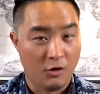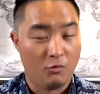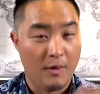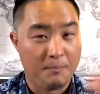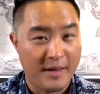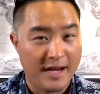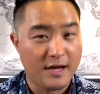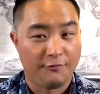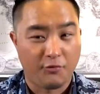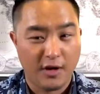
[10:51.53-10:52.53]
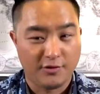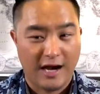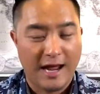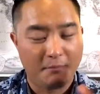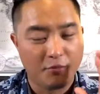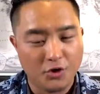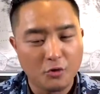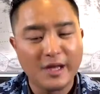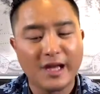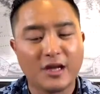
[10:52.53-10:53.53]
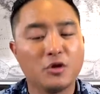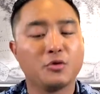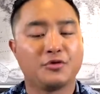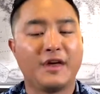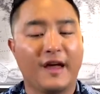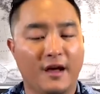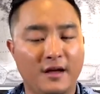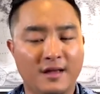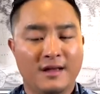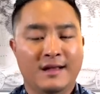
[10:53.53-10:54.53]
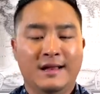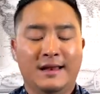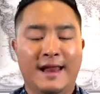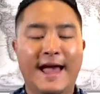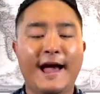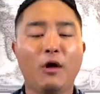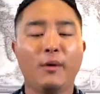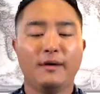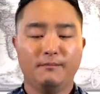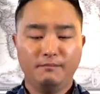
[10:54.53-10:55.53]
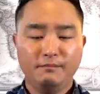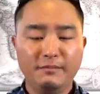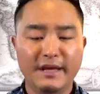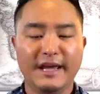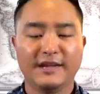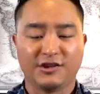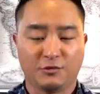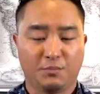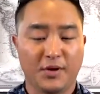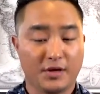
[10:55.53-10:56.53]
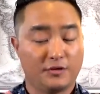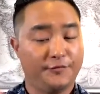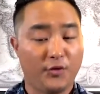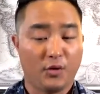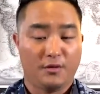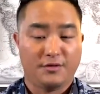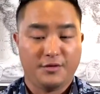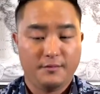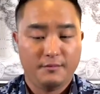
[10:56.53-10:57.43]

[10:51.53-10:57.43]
a repetitive phrase? I'm doing a new thing. Now it springs forth.